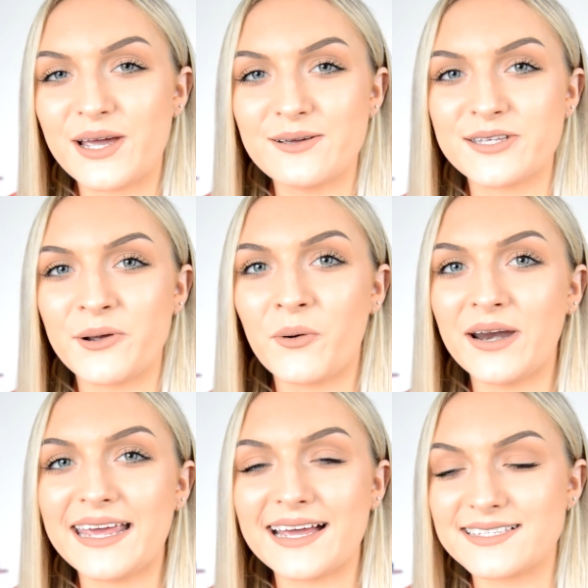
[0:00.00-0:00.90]
go so
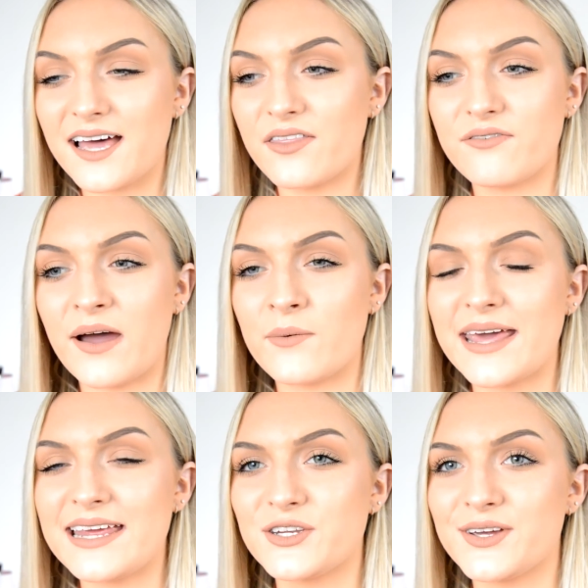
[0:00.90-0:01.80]
oily as other
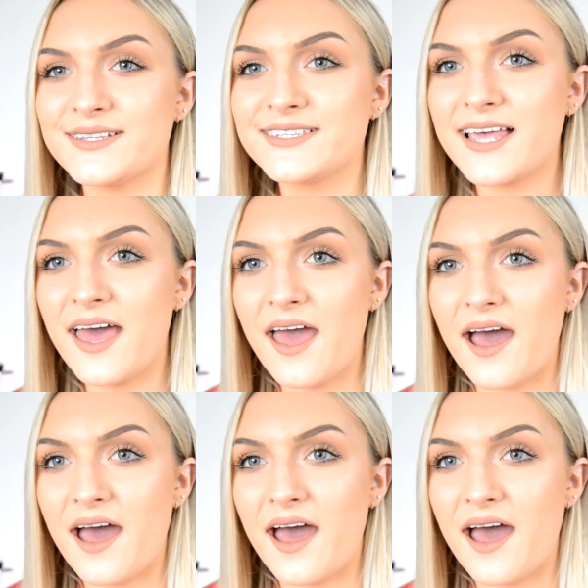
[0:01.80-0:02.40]
foundations.